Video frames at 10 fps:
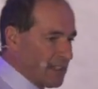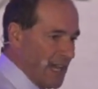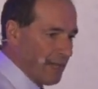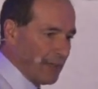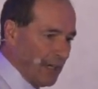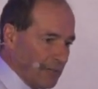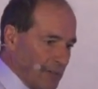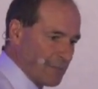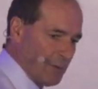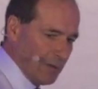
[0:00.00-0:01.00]
to navigate
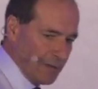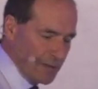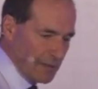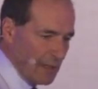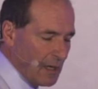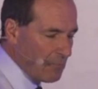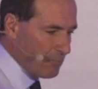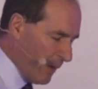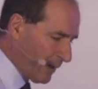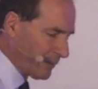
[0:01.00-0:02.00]
response.
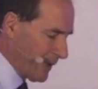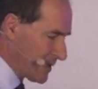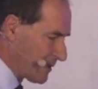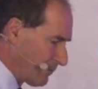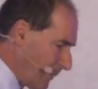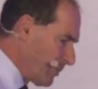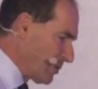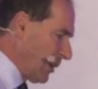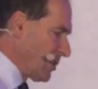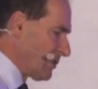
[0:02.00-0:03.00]
Big risk.
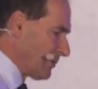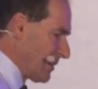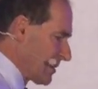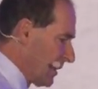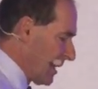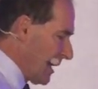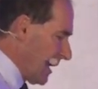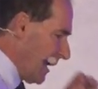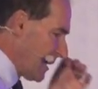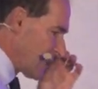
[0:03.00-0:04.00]
Reputation risk
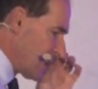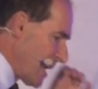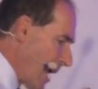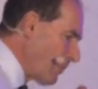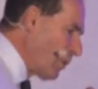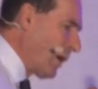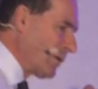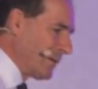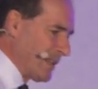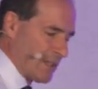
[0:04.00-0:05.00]
is the number
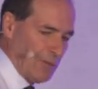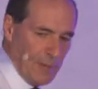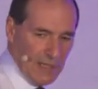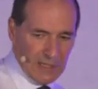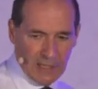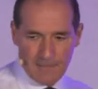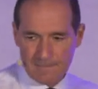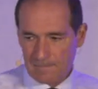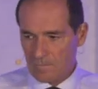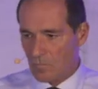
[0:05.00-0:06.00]
one risk for banking.
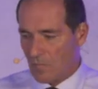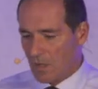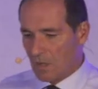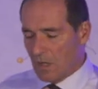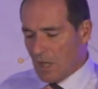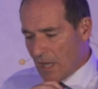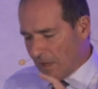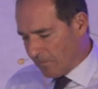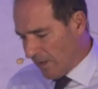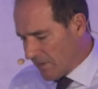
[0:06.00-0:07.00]

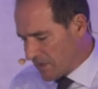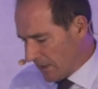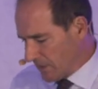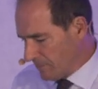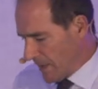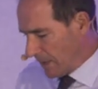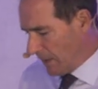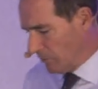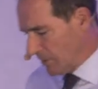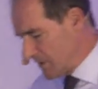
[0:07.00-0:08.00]
Five-second
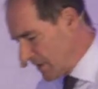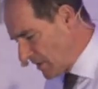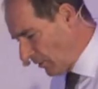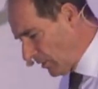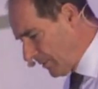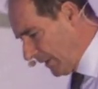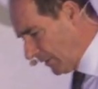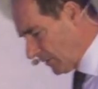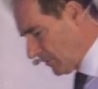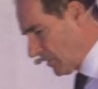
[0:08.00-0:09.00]
banking, what is this all
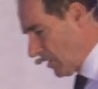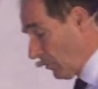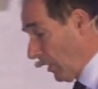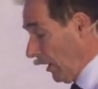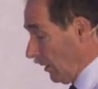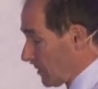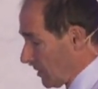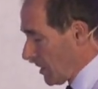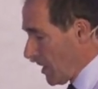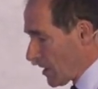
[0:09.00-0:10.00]
about? Well,
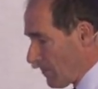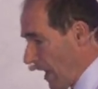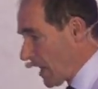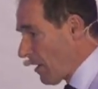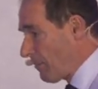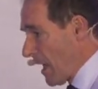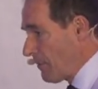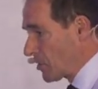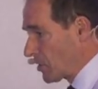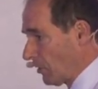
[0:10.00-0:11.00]
the Panama
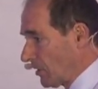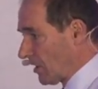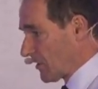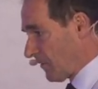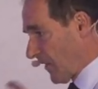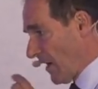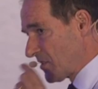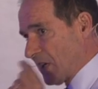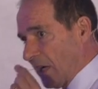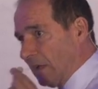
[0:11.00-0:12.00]
paper showed that a
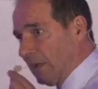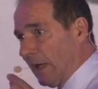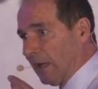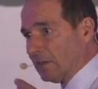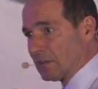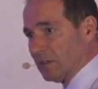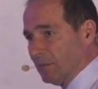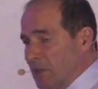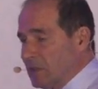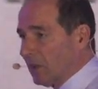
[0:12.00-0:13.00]
five-second leak into the
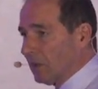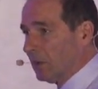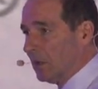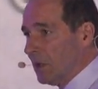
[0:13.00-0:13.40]
media